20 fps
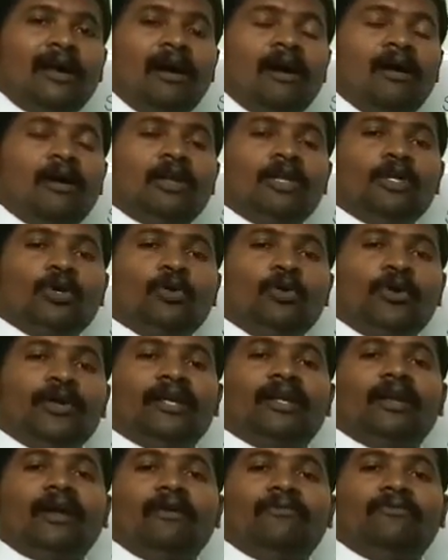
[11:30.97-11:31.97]

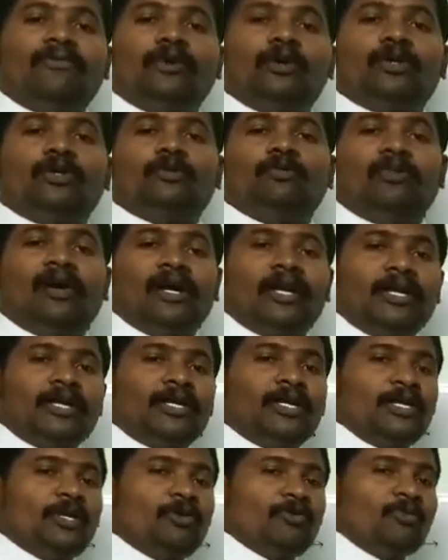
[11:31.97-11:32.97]
ongoing effort by
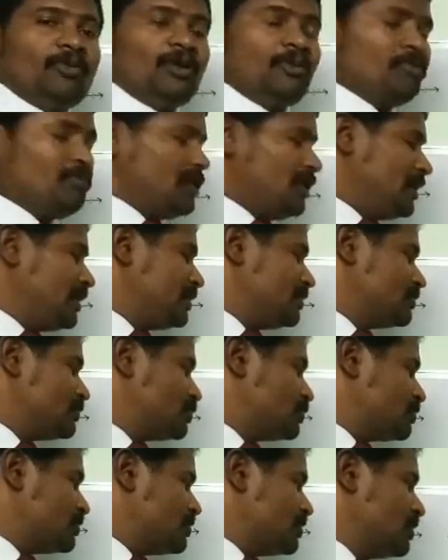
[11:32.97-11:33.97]
human
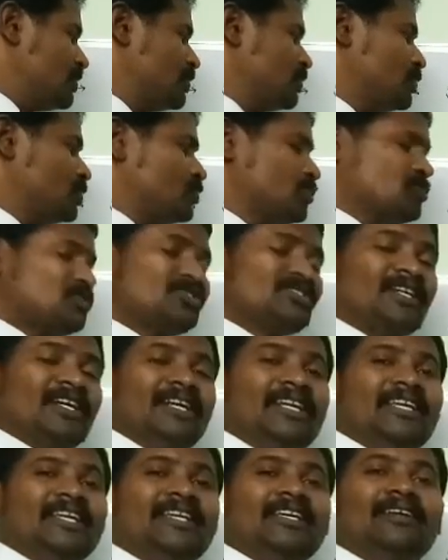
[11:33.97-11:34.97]
beings to
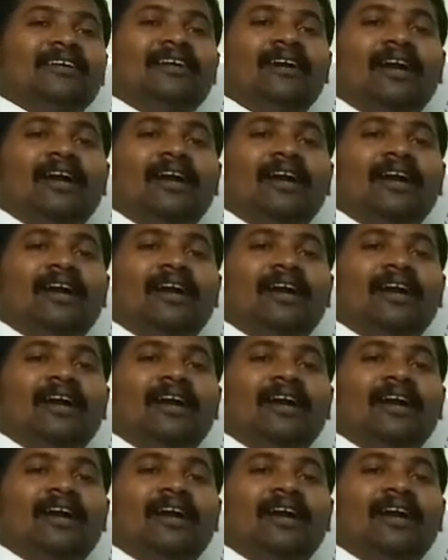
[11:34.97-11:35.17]
study,